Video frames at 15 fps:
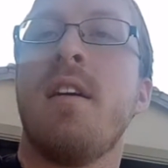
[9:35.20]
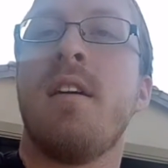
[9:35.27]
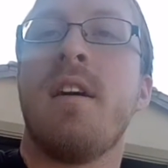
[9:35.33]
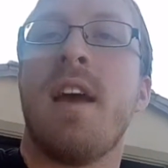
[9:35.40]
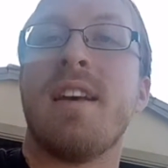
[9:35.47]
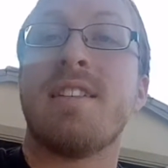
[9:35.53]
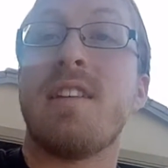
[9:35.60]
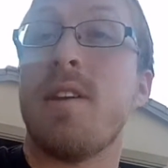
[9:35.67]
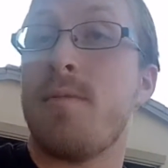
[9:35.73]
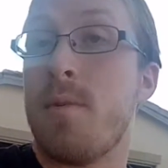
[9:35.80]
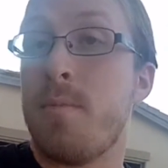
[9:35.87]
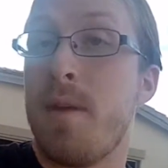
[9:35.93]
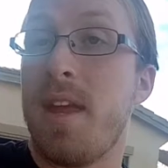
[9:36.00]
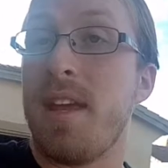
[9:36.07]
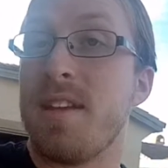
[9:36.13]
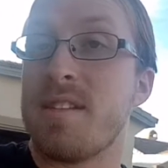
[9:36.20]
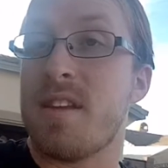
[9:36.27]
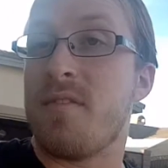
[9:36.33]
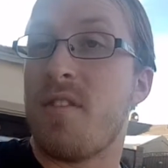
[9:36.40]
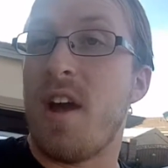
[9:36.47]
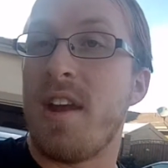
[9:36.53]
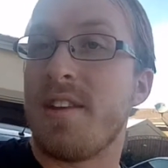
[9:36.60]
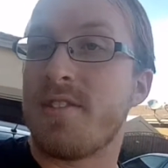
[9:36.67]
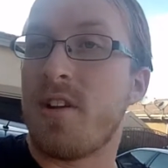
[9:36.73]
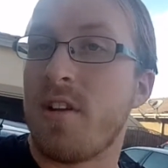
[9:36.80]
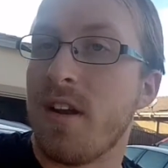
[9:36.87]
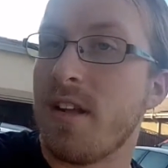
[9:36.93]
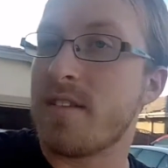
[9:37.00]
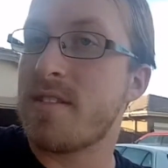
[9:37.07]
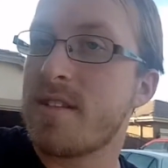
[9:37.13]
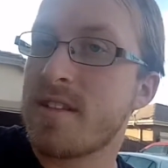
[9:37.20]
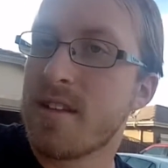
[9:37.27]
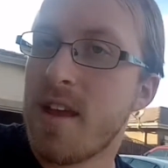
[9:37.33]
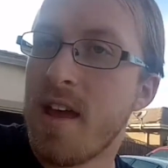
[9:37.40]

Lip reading: as human beings, if not as artists.